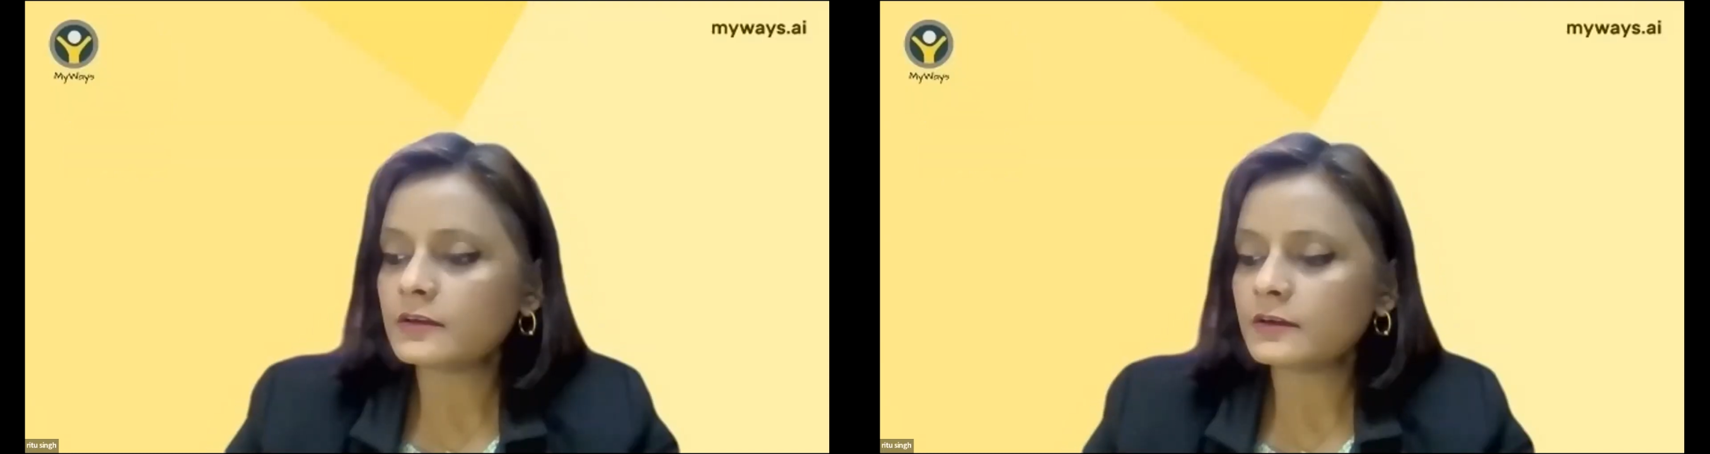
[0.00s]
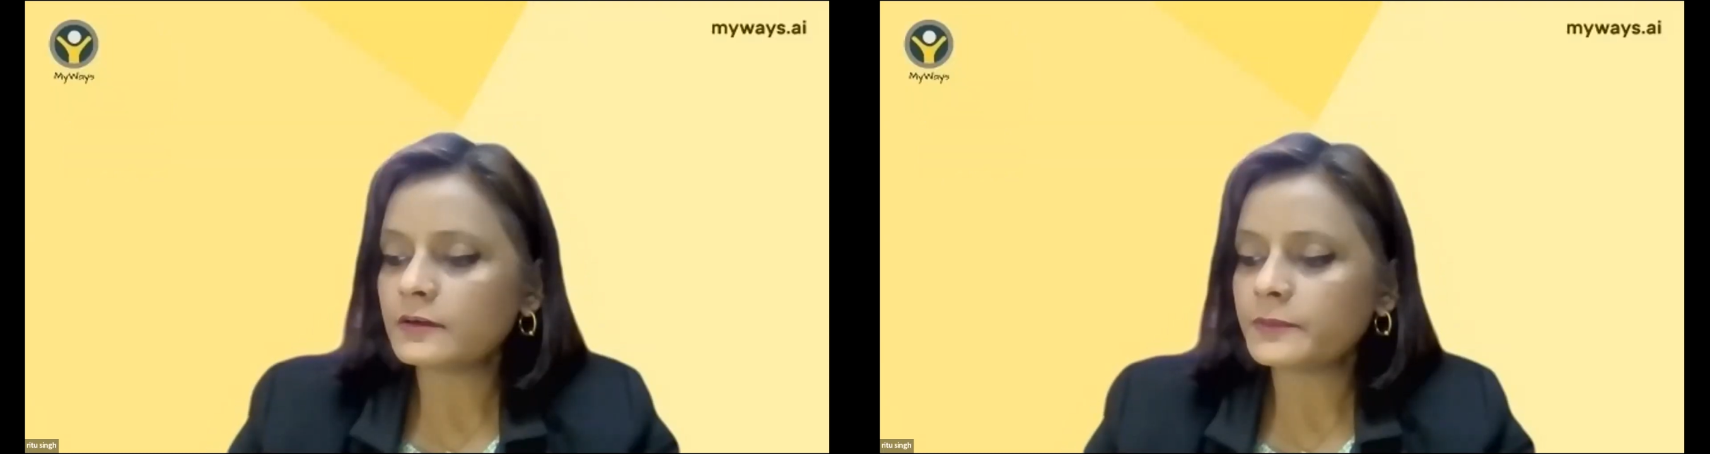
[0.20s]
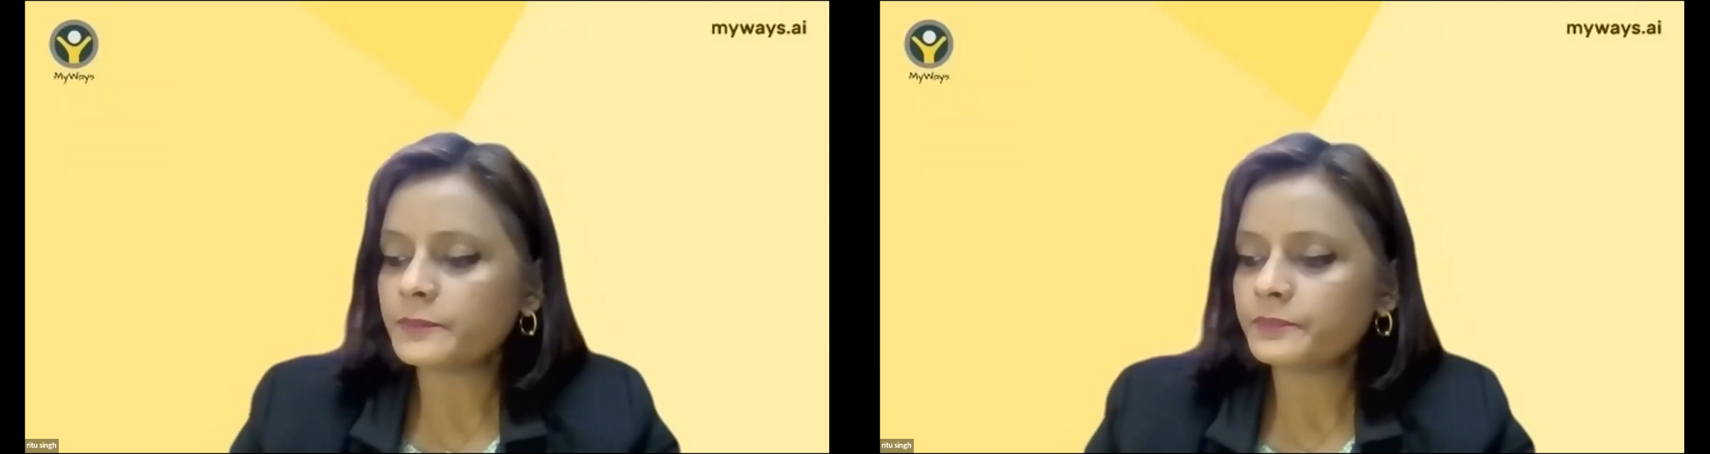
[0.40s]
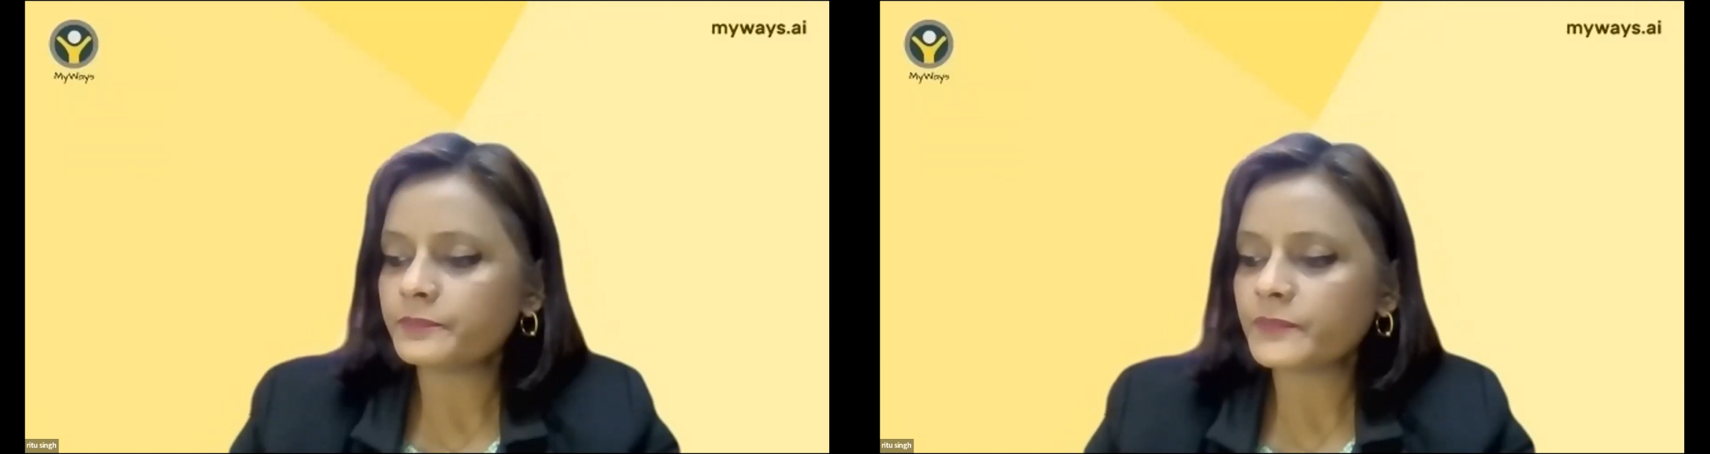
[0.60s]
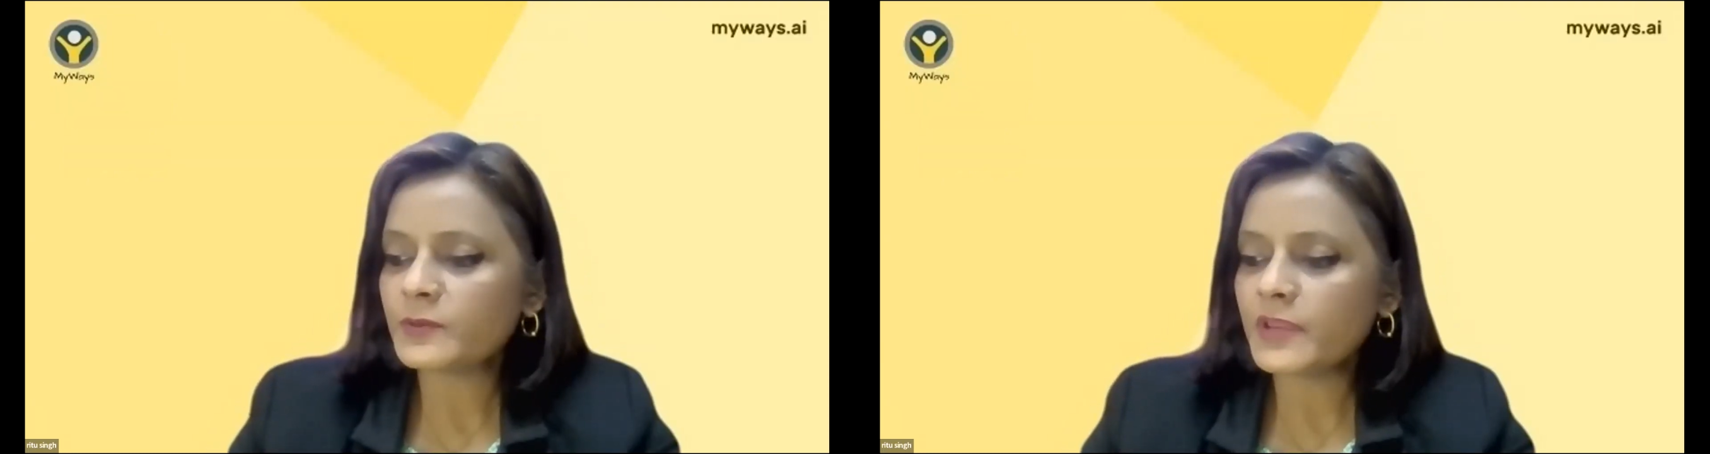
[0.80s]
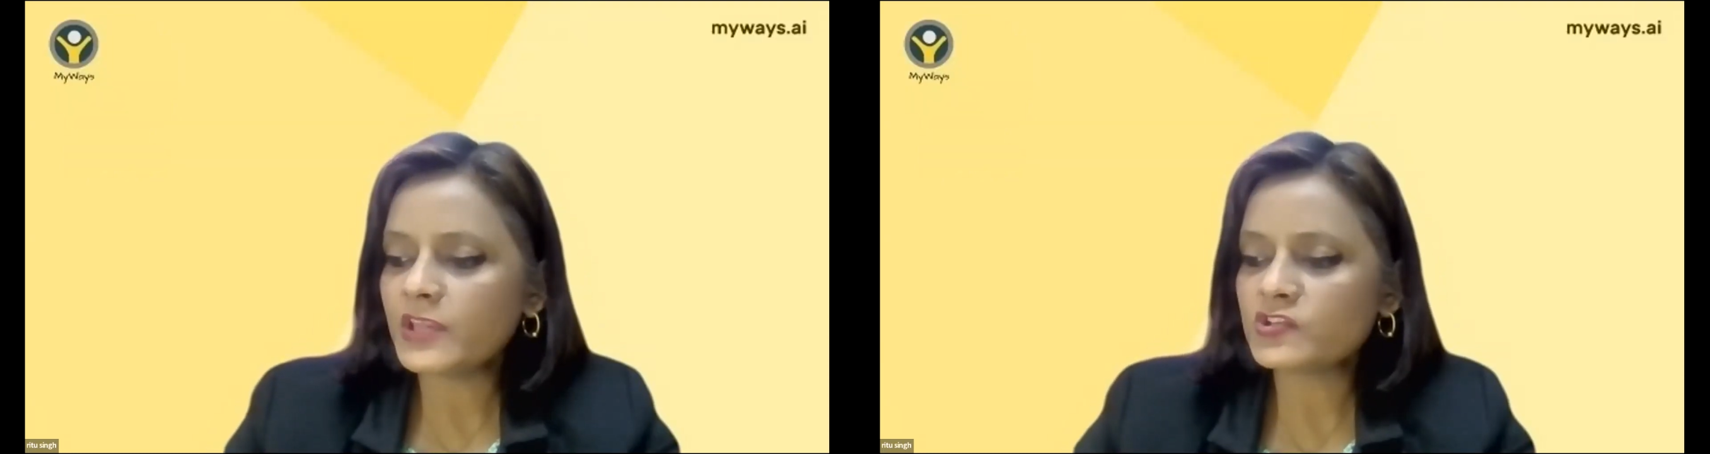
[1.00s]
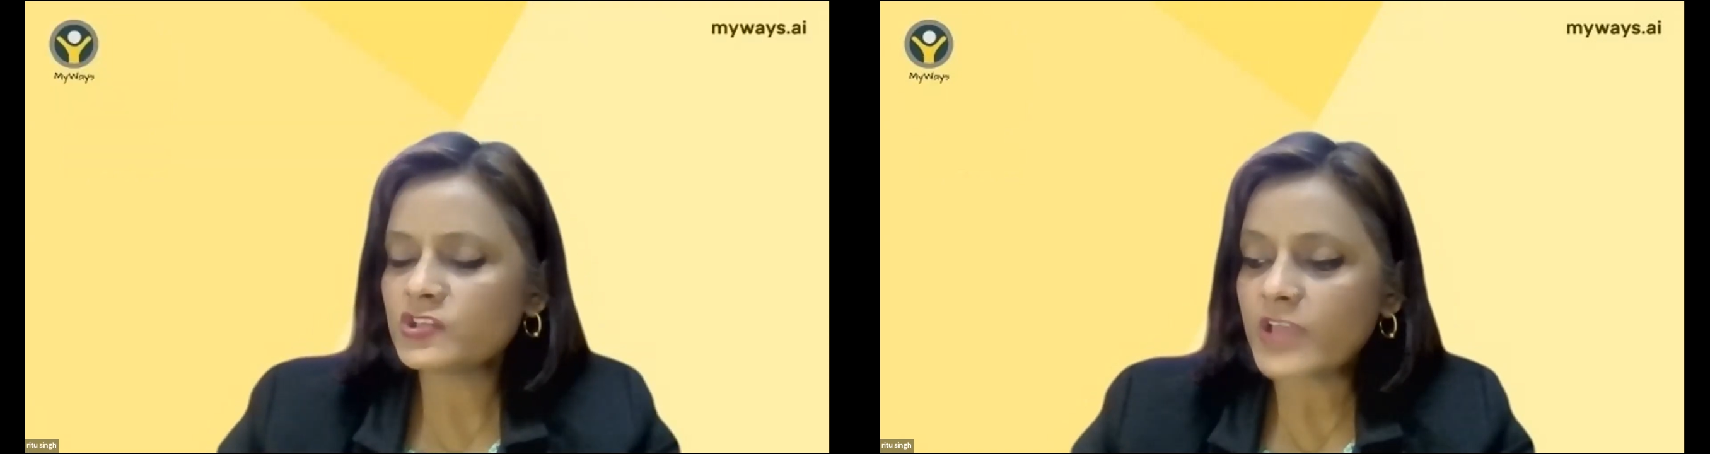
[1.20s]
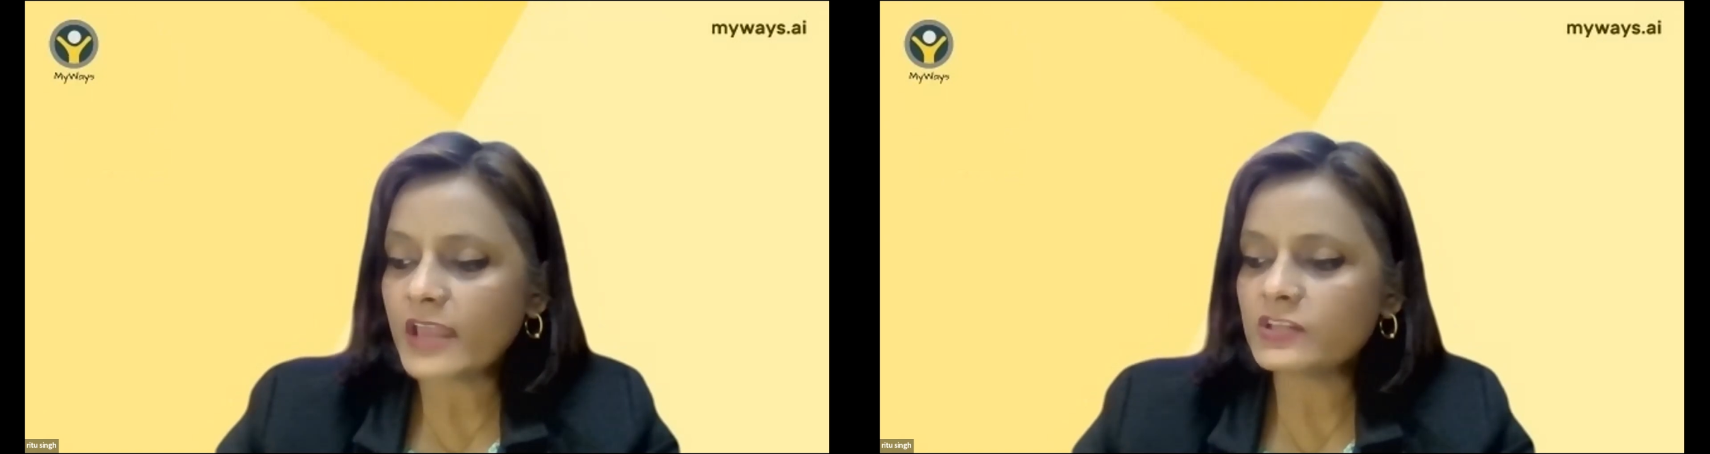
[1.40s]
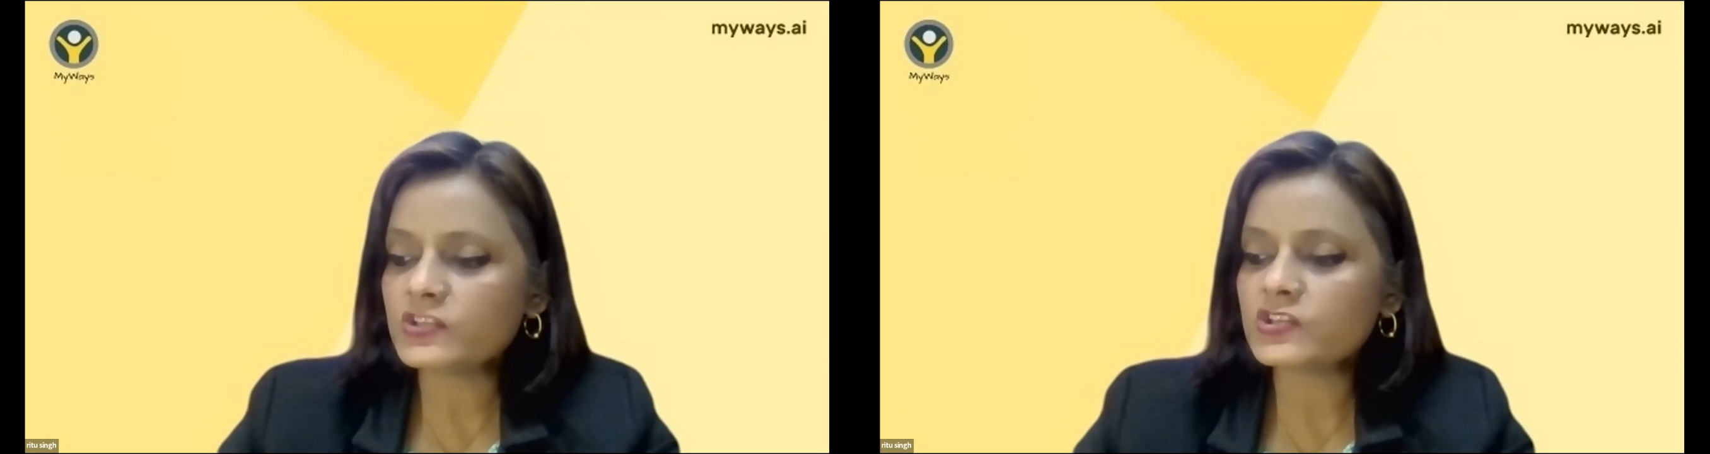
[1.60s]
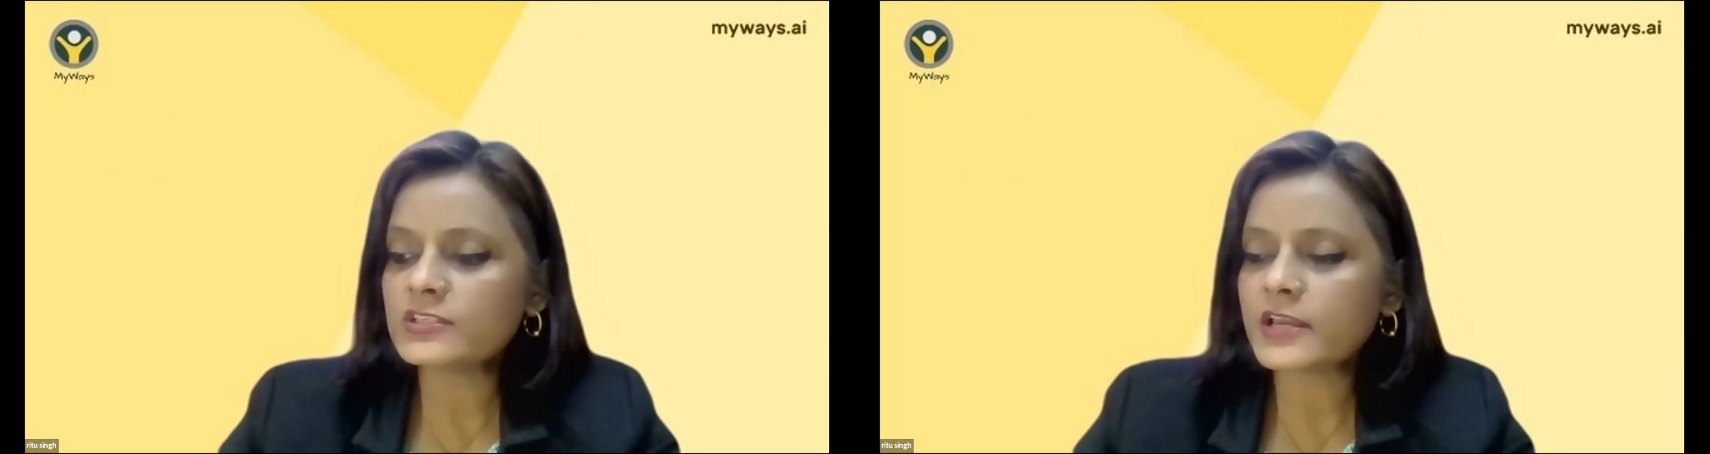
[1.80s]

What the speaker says: the major challenges